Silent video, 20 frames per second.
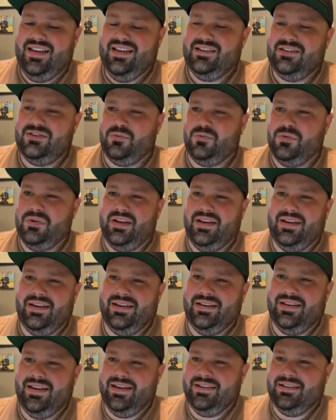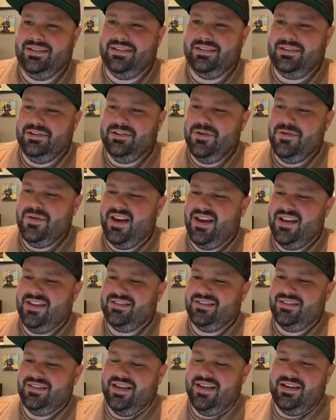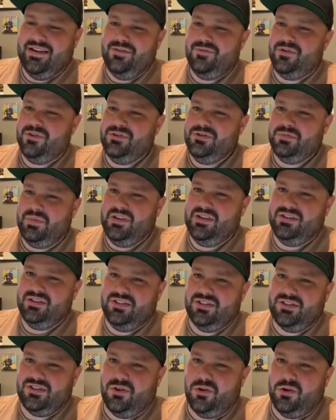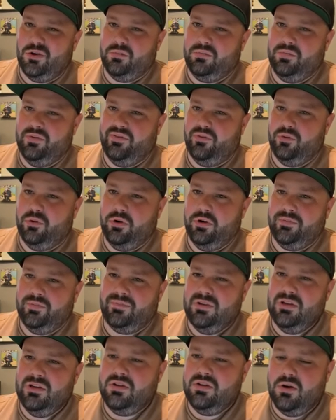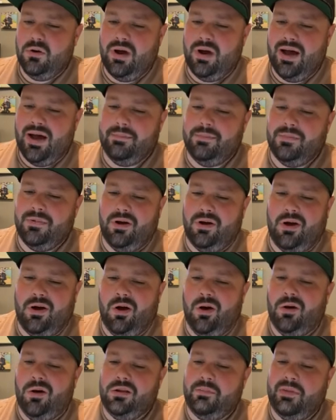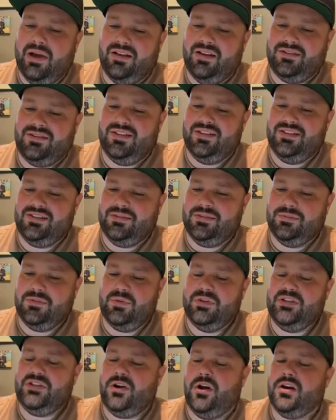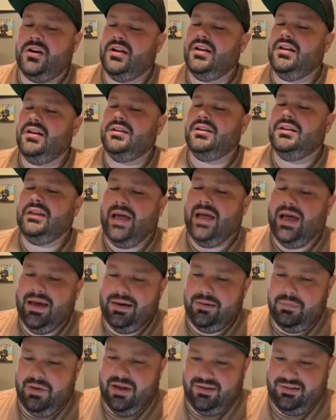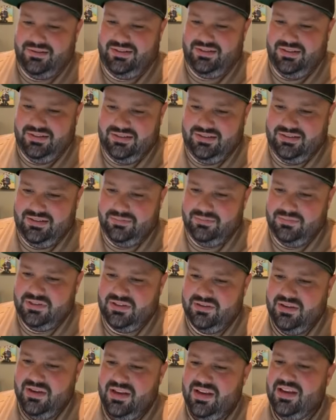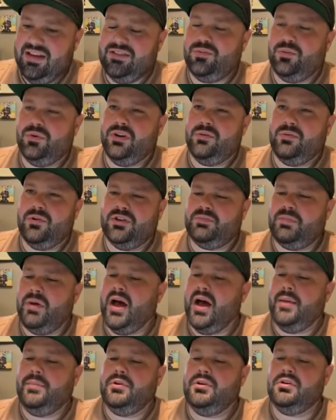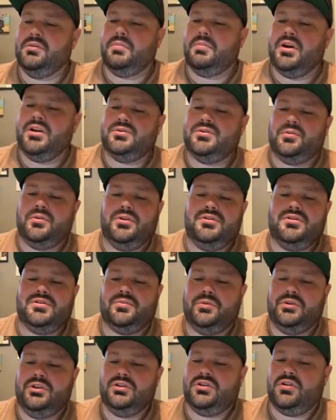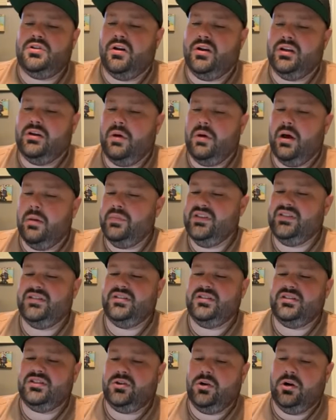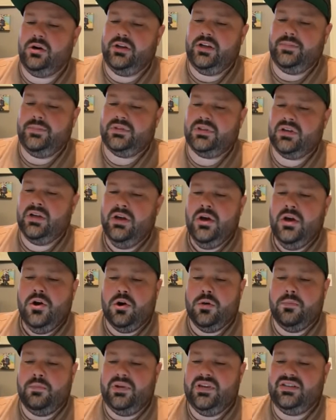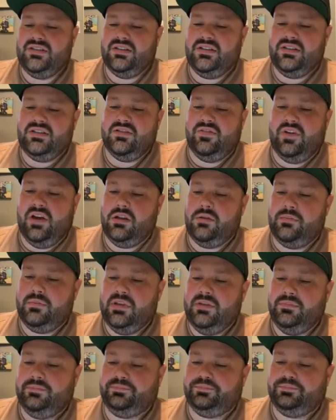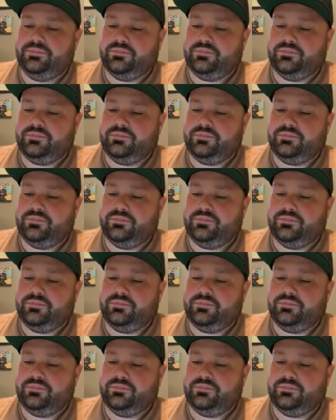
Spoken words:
So and you guys, anyone who's been on this call before, you know I'm all about systems. We talk a lot about systems. It's one of the most popular buzzwords when you're talking about business startups or business development.